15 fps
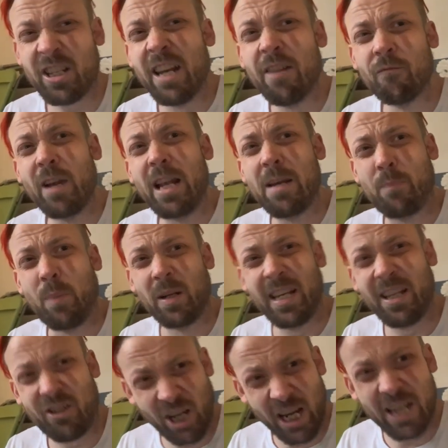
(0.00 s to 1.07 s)
didn't read, books.
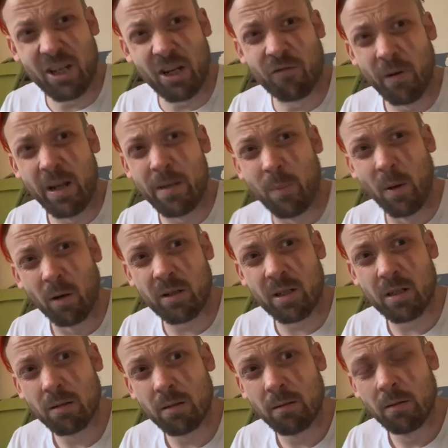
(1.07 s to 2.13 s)
did Jesus read
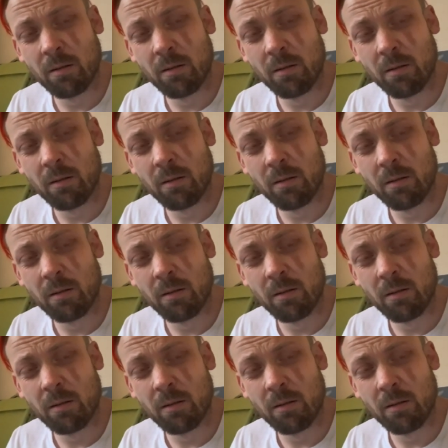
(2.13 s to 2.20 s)
books?